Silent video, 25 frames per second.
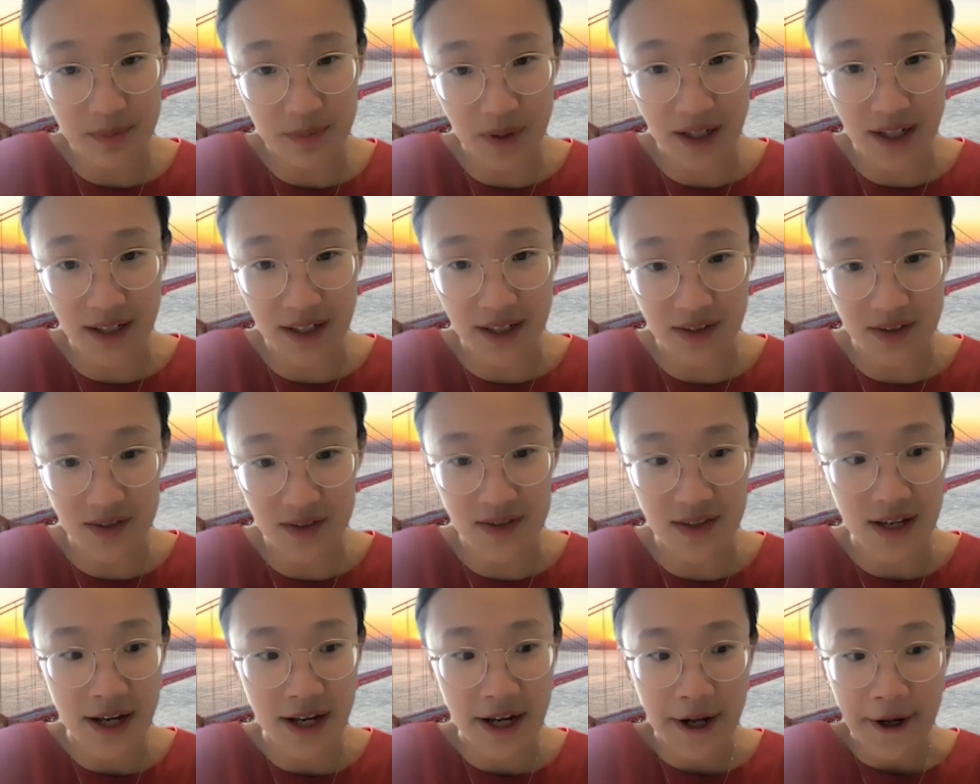
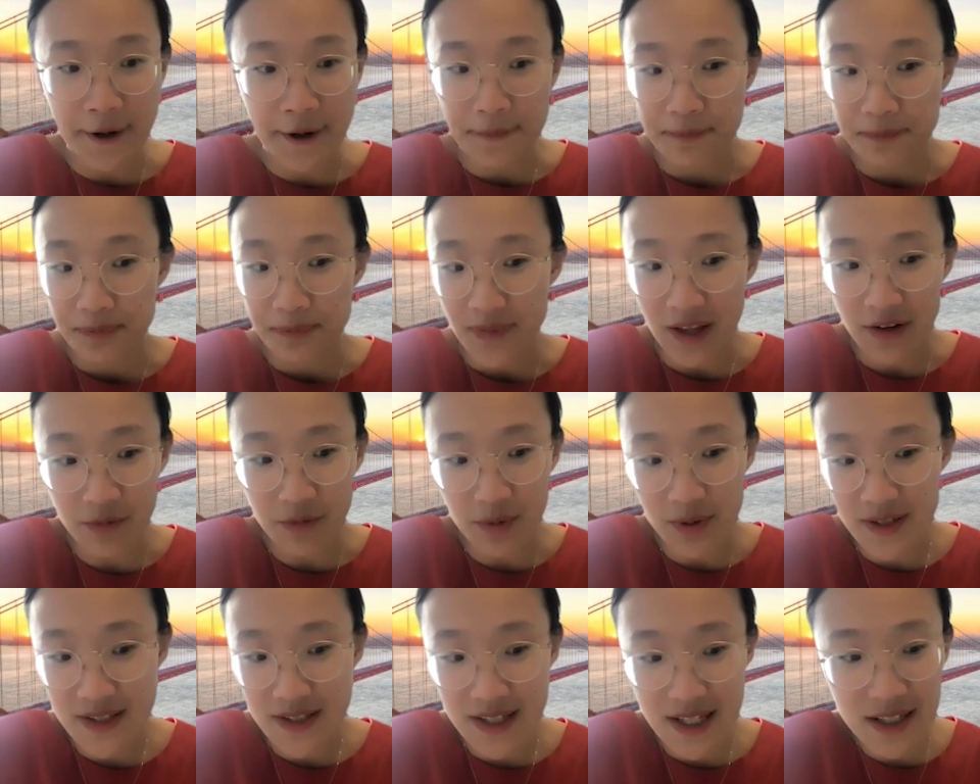Because if
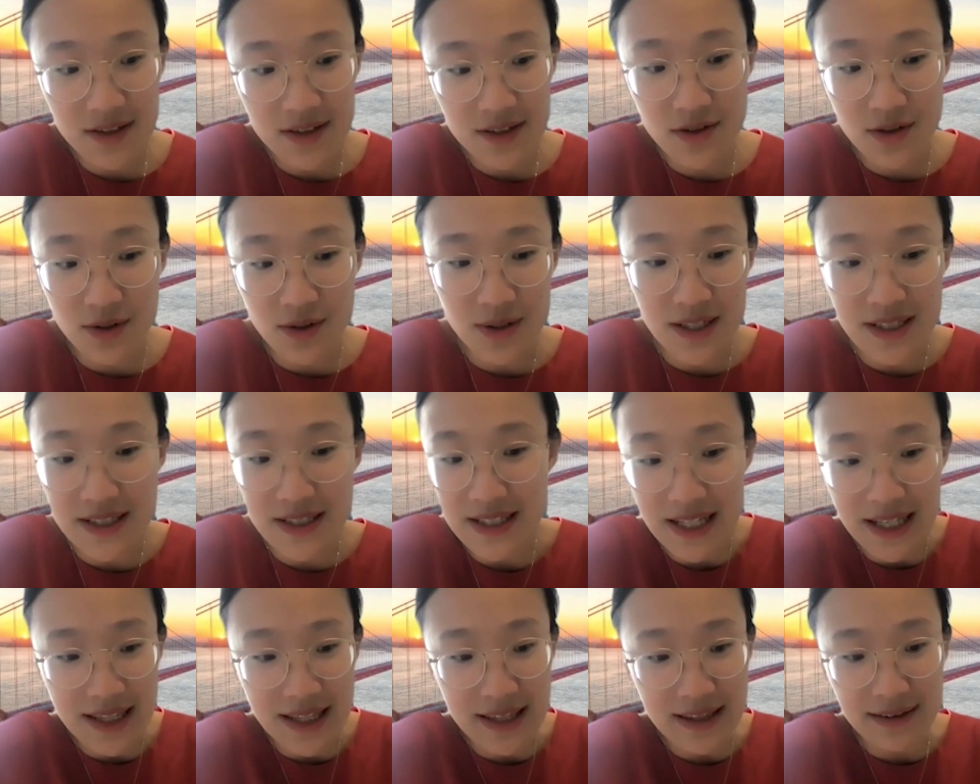we're seeing
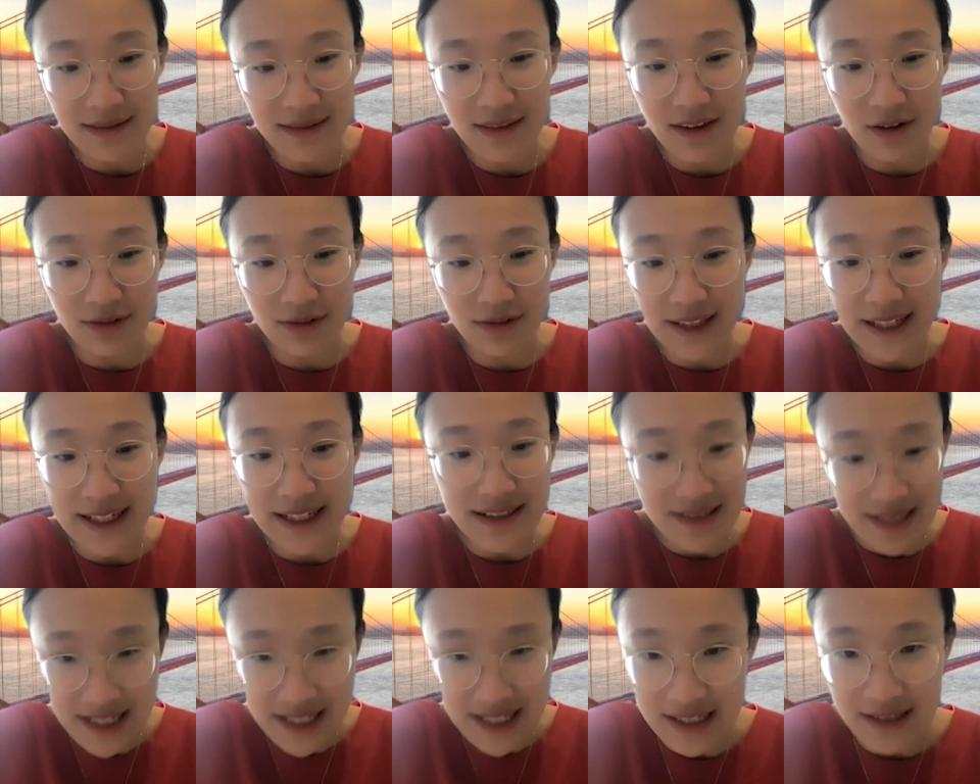students in their
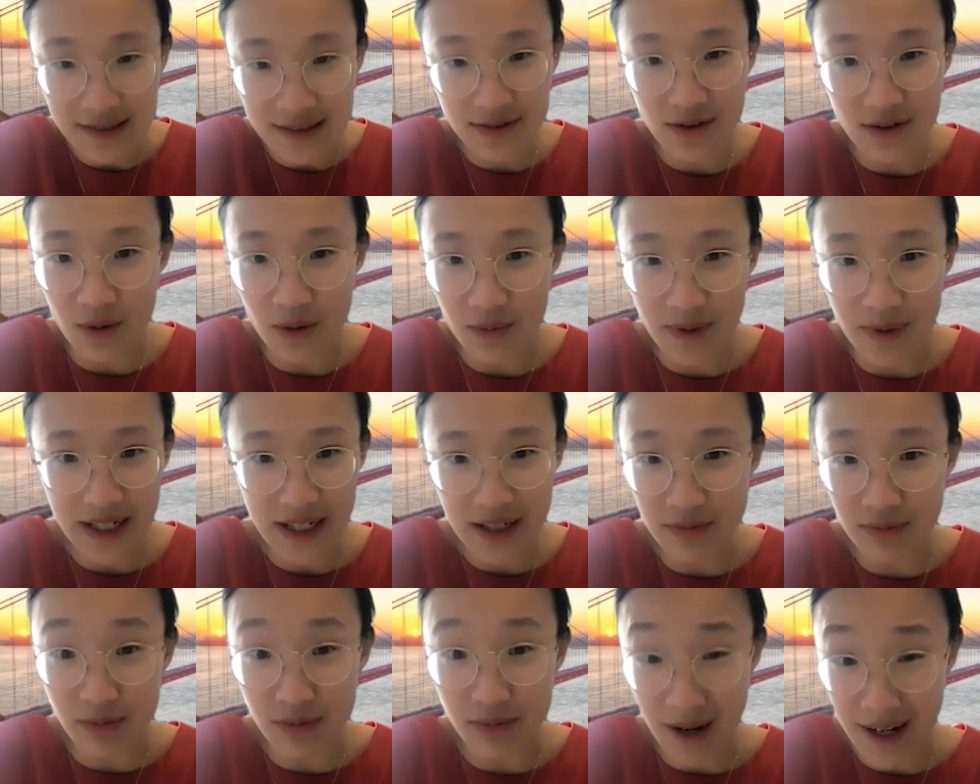late teens
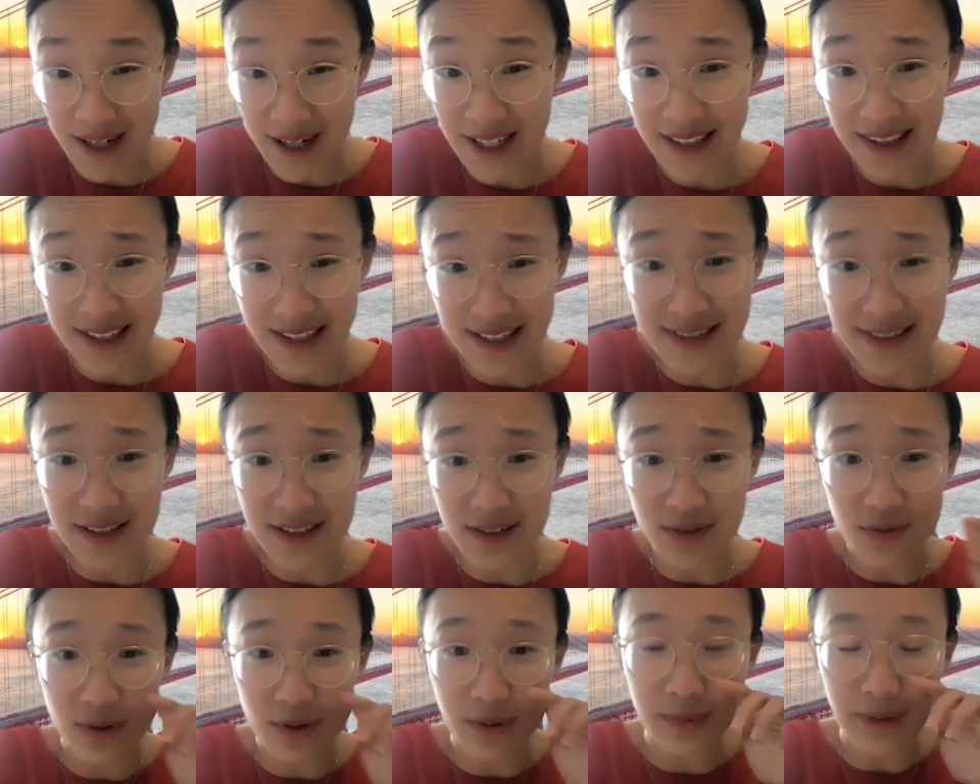already running these
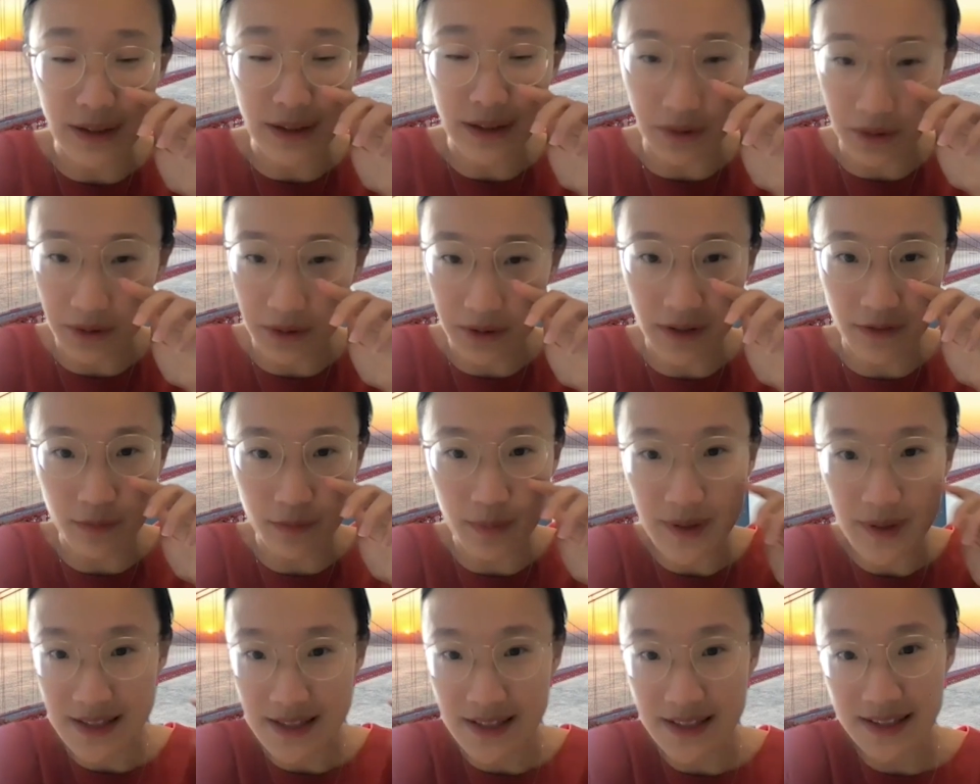extremely lucrative
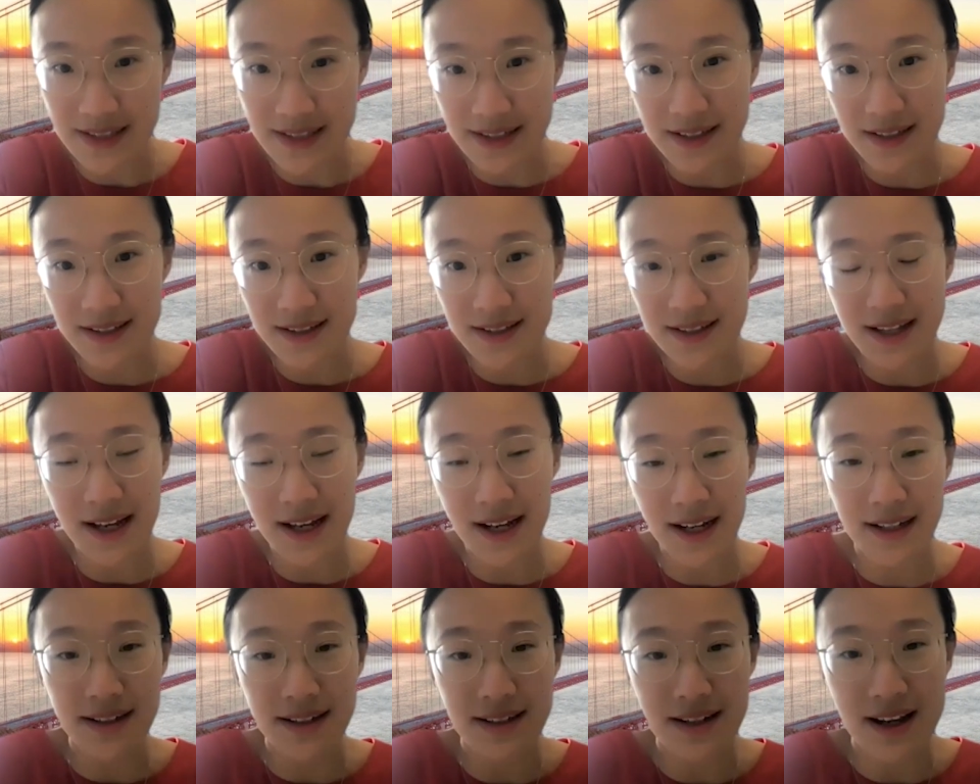businesses
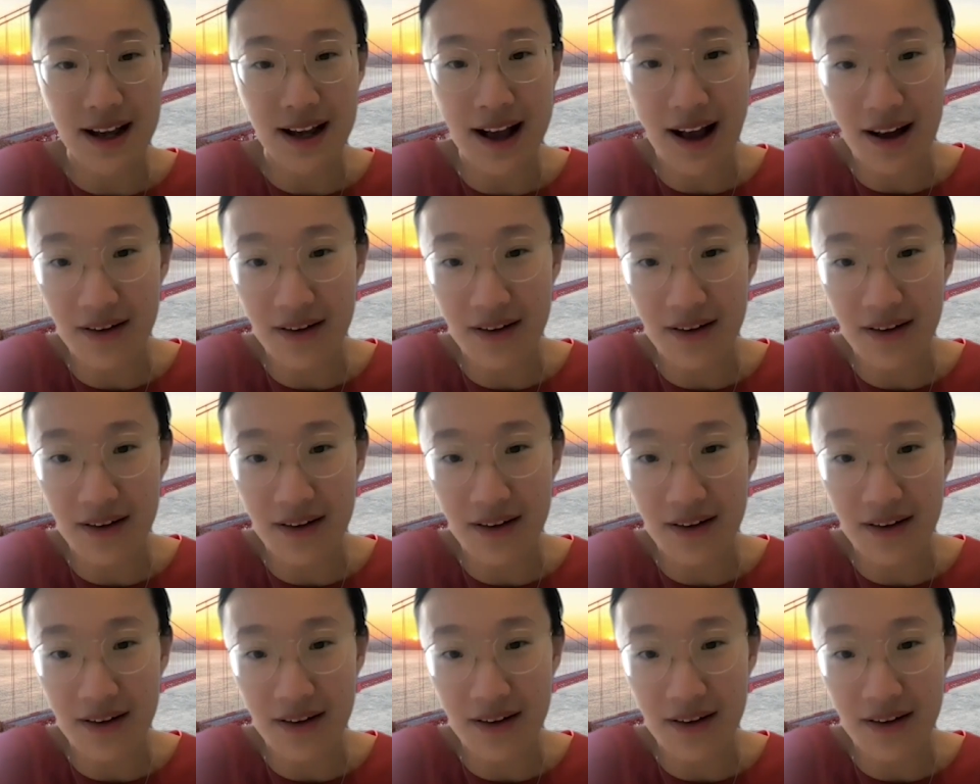and